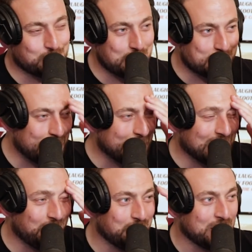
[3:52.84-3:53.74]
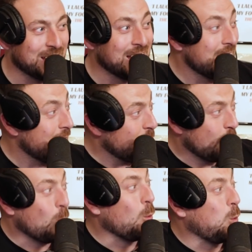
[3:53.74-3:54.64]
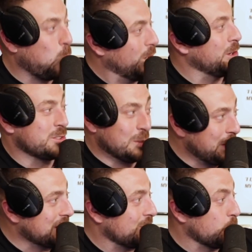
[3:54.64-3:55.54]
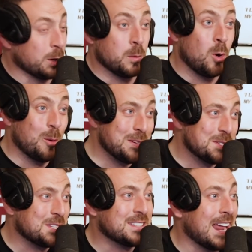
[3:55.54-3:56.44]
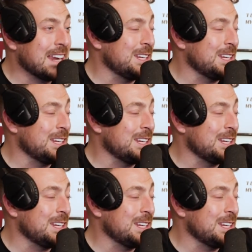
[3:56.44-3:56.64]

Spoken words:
sweat was beating on me. We done some business. We done more business than